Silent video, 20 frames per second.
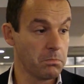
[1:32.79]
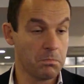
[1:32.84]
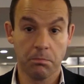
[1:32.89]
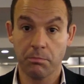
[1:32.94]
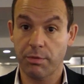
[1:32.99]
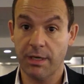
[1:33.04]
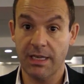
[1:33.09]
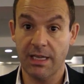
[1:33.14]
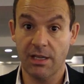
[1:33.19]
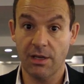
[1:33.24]

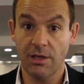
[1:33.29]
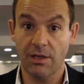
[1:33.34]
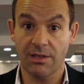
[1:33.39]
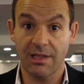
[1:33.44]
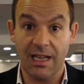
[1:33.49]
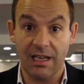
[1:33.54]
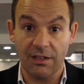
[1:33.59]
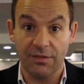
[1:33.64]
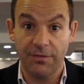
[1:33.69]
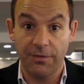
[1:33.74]
Pretty good,
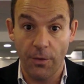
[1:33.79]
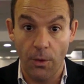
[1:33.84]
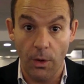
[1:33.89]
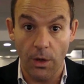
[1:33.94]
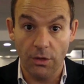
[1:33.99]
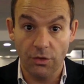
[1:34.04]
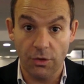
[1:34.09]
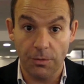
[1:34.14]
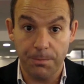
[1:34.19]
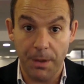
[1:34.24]
that's
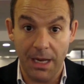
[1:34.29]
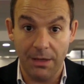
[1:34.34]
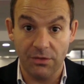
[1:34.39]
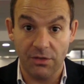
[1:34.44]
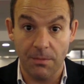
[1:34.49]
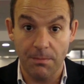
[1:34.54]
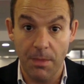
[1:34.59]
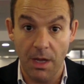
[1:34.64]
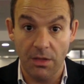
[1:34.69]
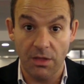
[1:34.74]
£400
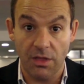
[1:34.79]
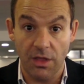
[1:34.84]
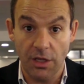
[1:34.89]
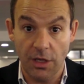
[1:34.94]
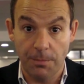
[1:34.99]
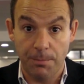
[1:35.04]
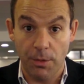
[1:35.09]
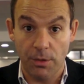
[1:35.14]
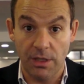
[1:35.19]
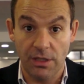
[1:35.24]
a month that
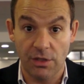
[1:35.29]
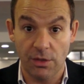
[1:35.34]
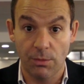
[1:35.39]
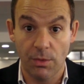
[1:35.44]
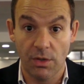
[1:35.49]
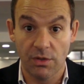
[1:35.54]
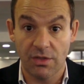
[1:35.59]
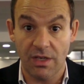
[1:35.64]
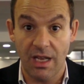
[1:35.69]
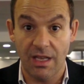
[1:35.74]
you're putting
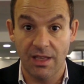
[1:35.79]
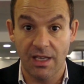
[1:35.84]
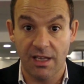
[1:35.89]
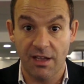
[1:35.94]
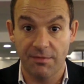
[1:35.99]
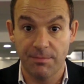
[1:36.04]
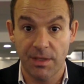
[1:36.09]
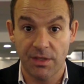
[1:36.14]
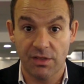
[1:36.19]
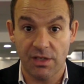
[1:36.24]
towards it and the
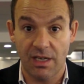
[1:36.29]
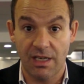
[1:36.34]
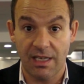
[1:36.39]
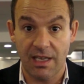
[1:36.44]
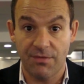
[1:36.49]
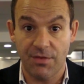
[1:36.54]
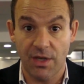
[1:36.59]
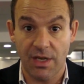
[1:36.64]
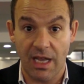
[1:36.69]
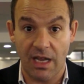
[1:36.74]
government's going to
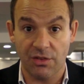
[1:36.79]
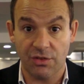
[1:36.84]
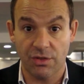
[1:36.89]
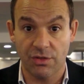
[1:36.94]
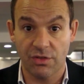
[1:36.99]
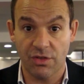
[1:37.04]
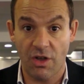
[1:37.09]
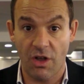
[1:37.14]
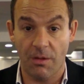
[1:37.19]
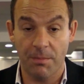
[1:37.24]
give you cash on
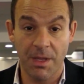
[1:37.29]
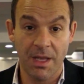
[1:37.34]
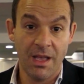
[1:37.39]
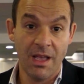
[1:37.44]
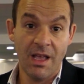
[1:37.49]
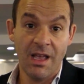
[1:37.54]
top.